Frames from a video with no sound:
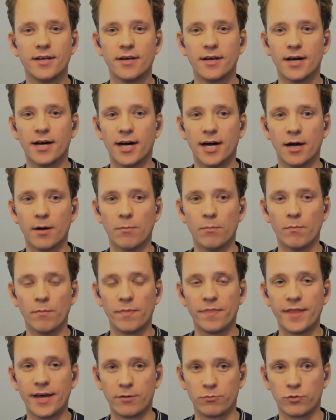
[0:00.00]

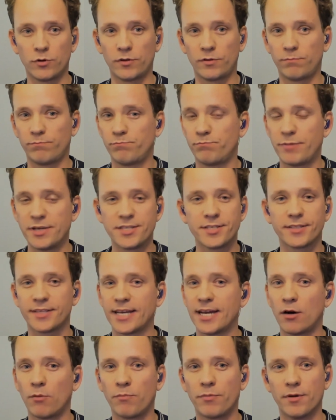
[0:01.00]
that will
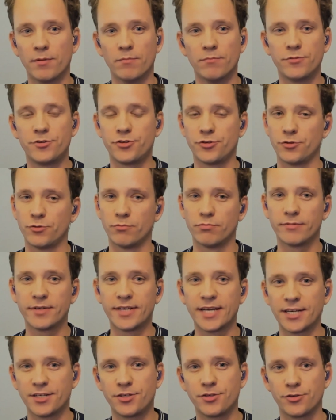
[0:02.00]
basically help them to
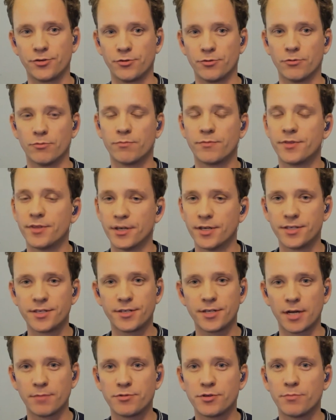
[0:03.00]
get to the
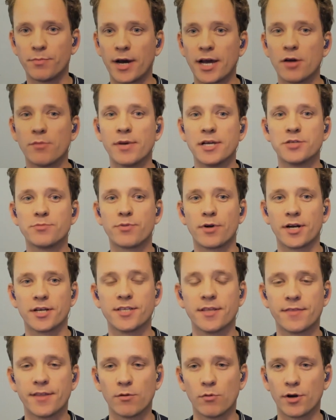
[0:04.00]
types of bio-based
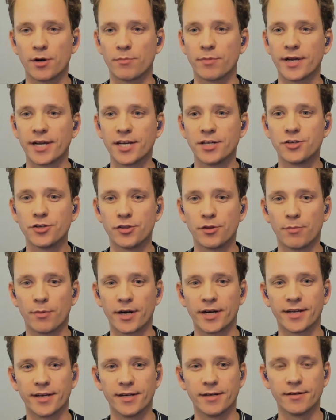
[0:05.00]
products that they want to bring into the
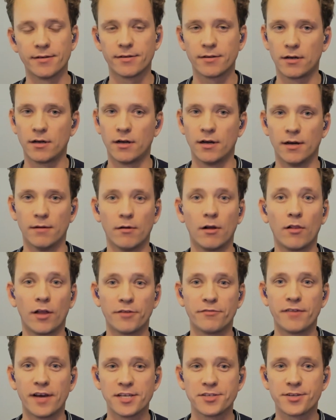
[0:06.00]
market a
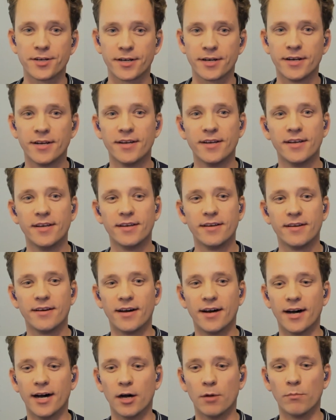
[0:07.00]
lot faster.
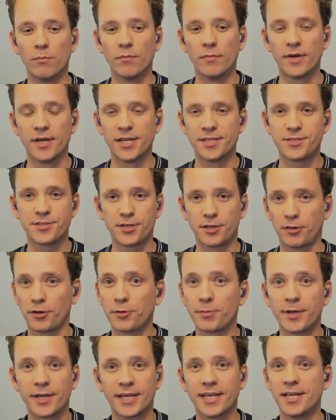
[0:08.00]
It's a
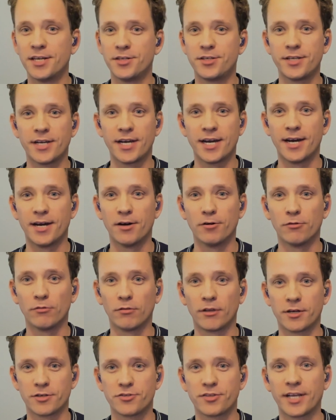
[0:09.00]
little bit akin to
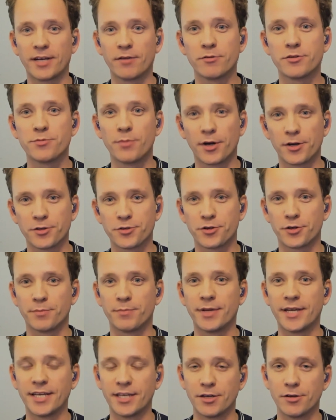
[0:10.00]
how large language models are
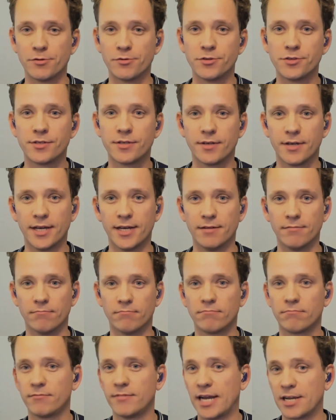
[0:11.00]
being used
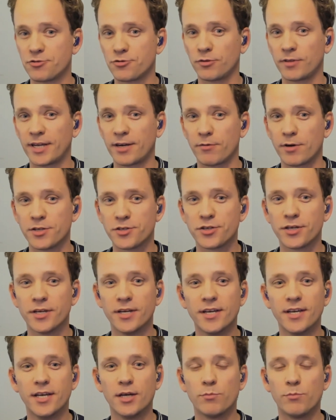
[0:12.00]
in natural language,
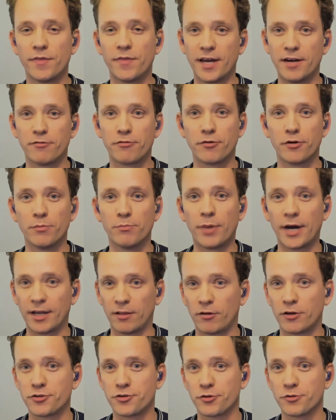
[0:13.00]
but then for
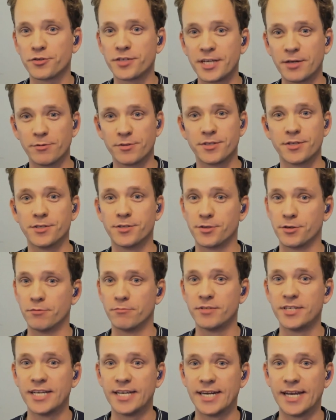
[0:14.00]
biological sequences, so
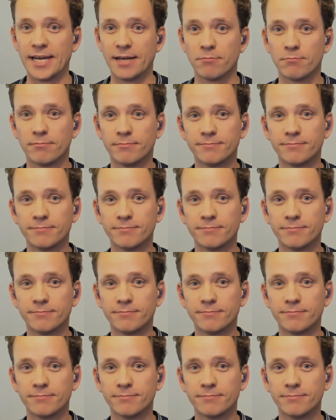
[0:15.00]
DNA.